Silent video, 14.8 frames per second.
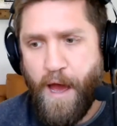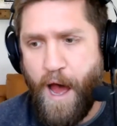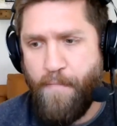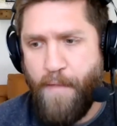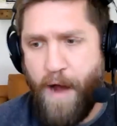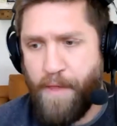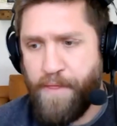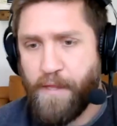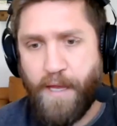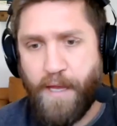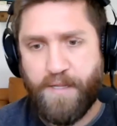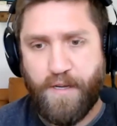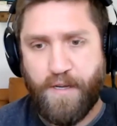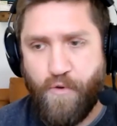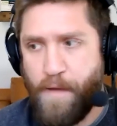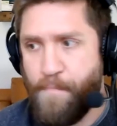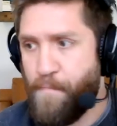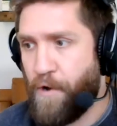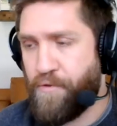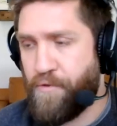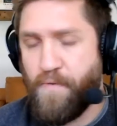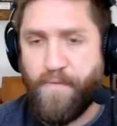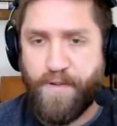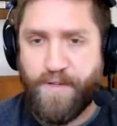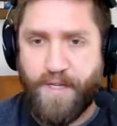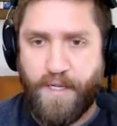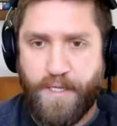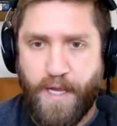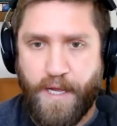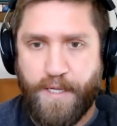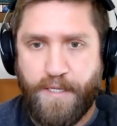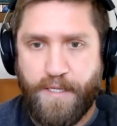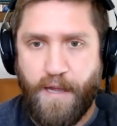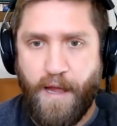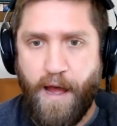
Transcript: Um, I think that's a great model for success.